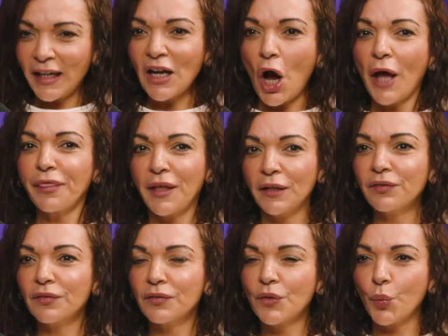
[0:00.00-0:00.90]
Mm-hmm. I think
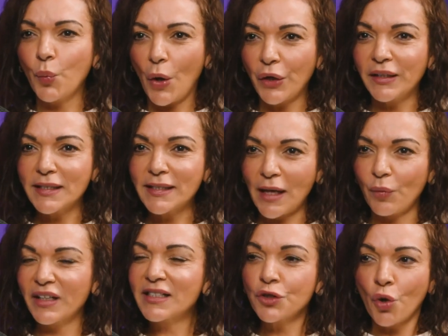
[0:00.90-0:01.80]
the word is that
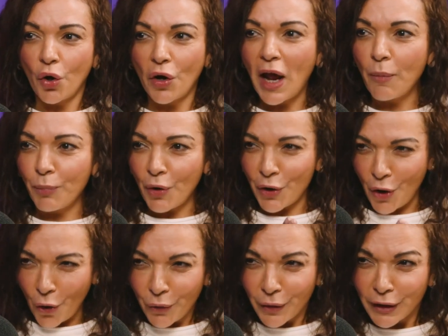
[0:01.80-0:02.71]
it's not a
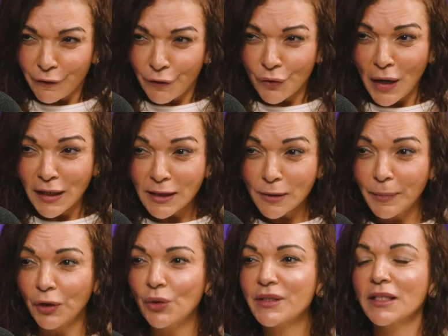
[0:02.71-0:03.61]
priority for us
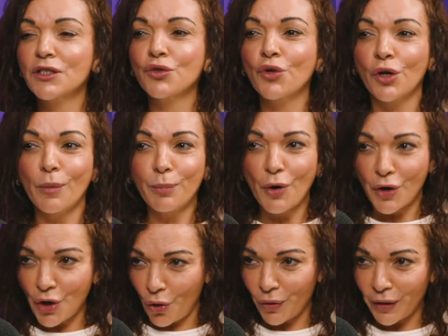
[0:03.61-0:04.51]
because it's not a
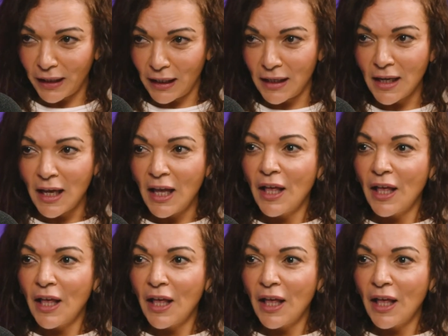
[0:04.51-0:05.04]
priority